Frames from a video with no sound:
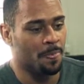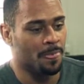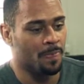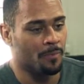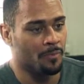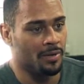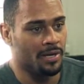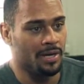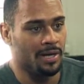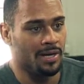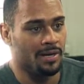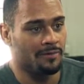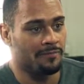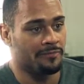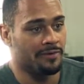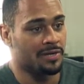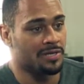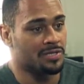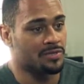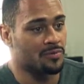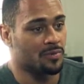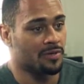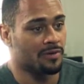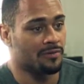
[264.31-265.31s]
But yeah, I
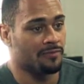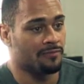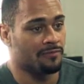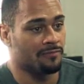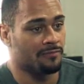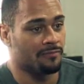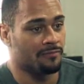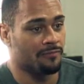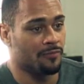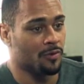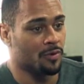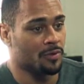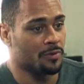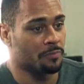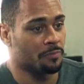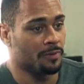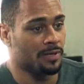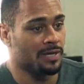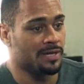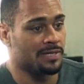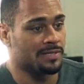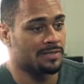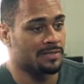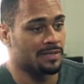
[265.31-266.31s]
finished with a 4th
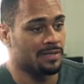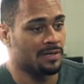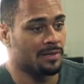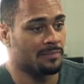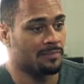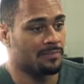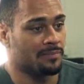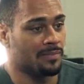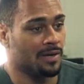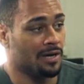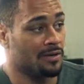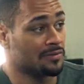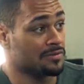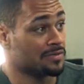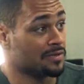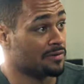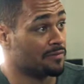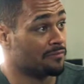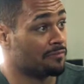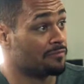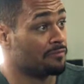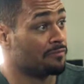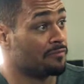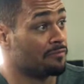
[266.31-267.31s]
place, and I was in
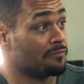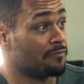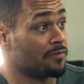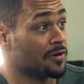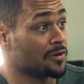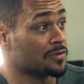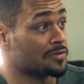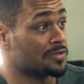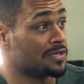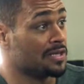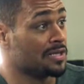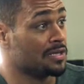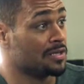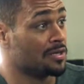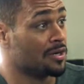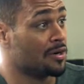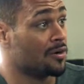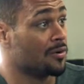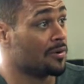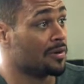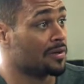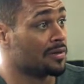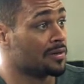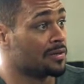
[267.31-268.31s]
the first heat
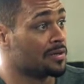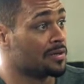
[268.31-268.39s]
going.